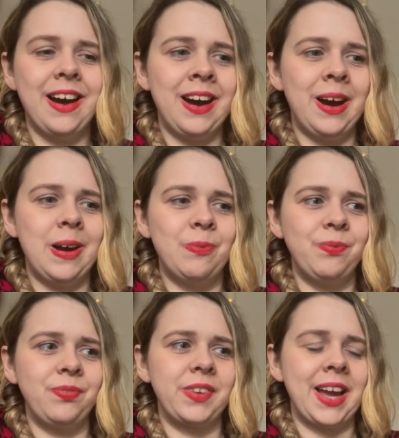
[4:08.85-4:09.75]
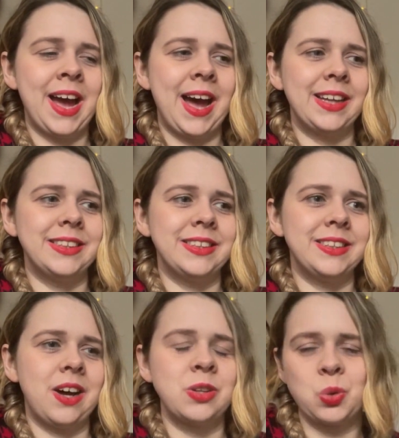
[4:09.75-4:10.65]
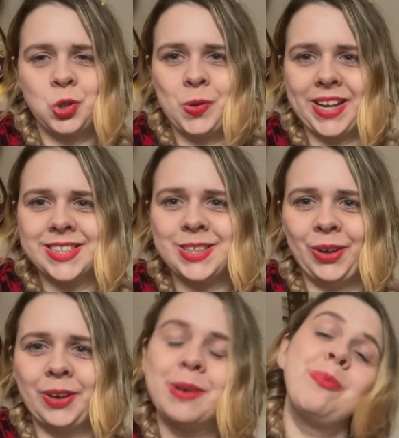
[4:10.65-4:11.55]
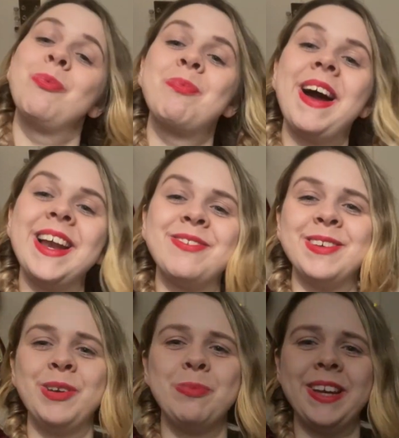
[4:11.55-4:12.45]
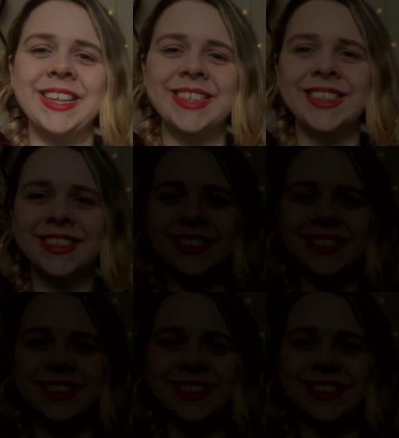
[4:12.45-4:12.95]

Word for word: Um, and I'll talk to you again soon. Bye, lovely rubies.